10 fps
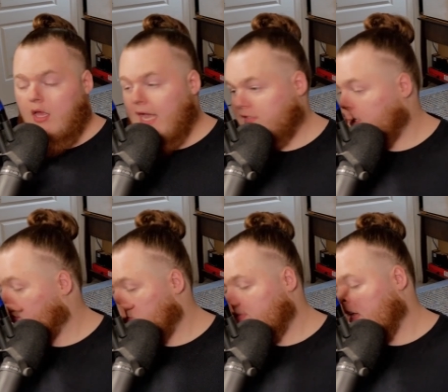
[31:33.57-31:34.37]
as like a
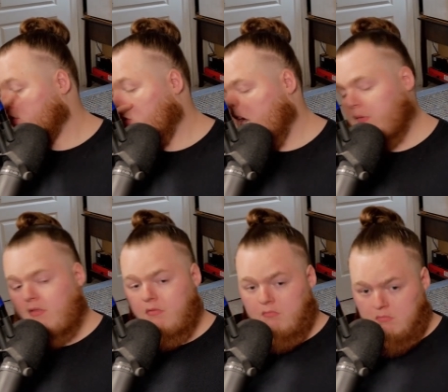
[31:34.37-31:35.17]
three man squad
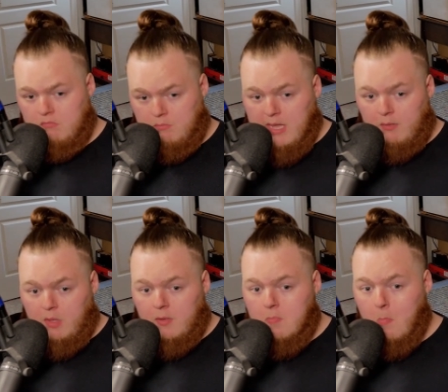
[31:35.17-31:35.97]
with
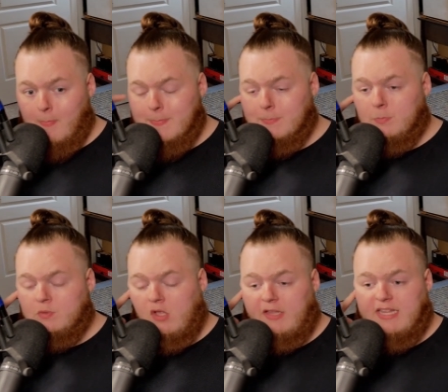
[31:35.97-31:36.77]
Megumi.
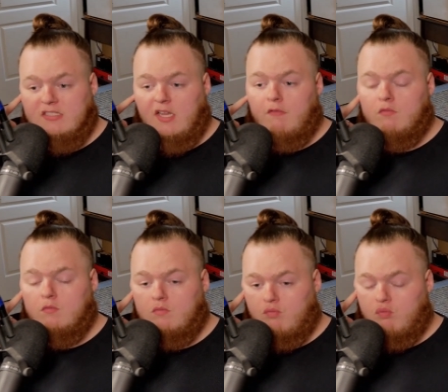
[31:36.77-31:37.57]
So like that's like
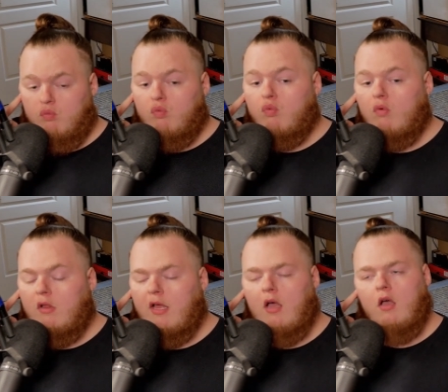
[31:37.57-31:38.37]

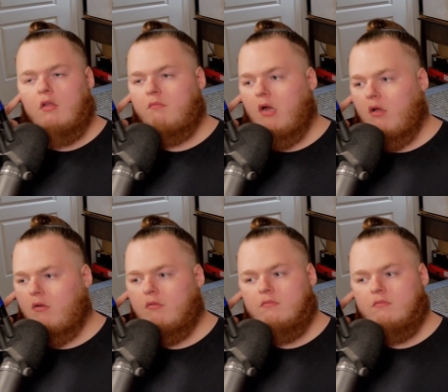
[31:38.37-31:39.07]
ah, bro